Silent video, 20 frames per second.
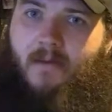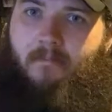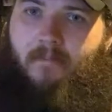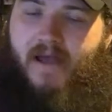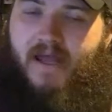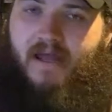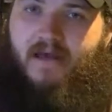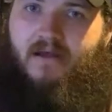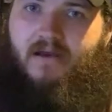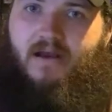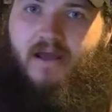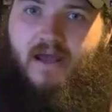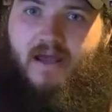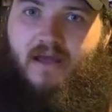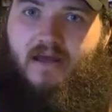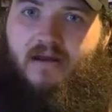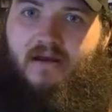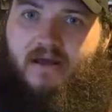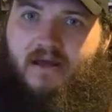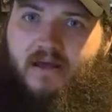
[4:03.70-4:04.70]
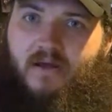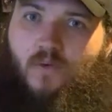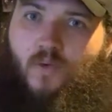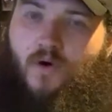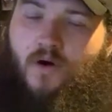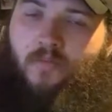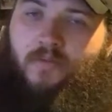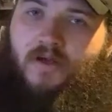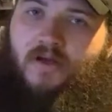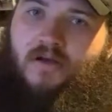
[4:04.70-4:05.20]
man and a
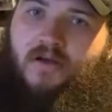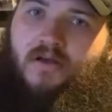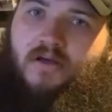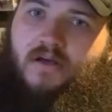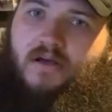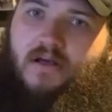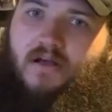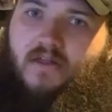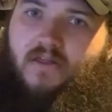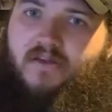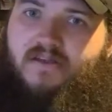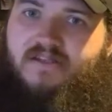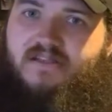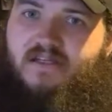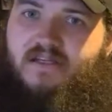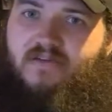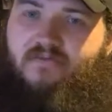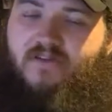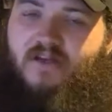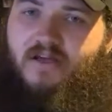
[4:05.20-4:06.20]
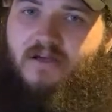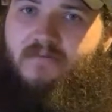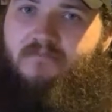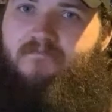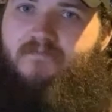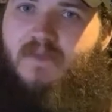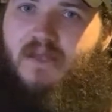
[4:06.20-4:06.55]
woman this evening.